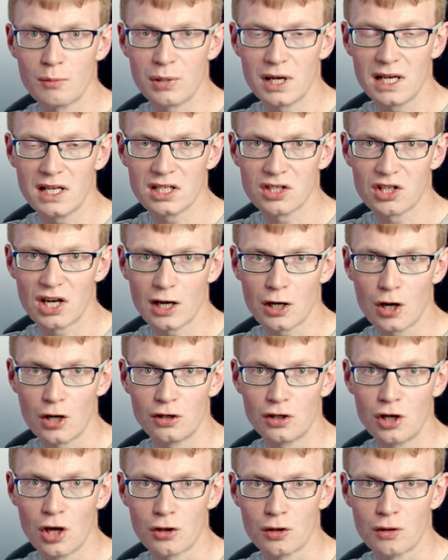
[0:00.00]
please check out
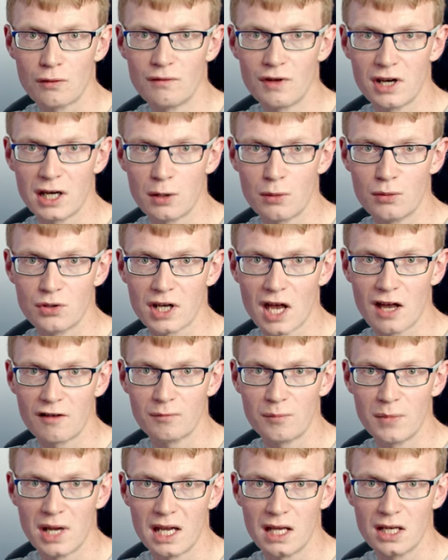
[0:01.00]
the other videos I've
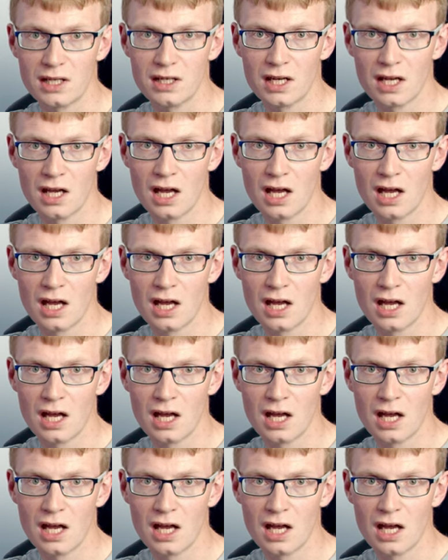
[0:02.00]
made